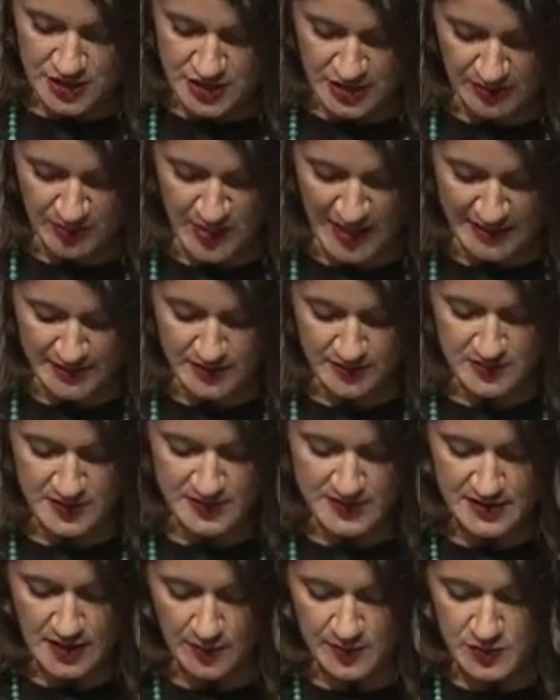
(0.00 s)
and begged him to
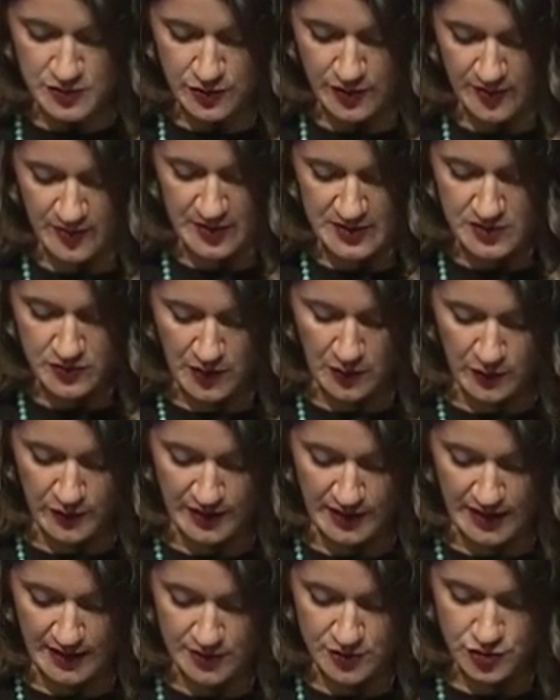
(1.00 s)
stop screaming so I wouldn't
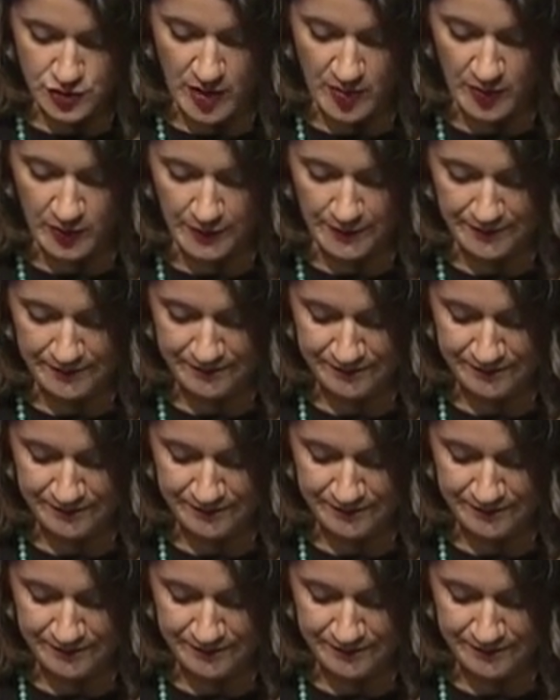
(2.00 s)
get in trouble.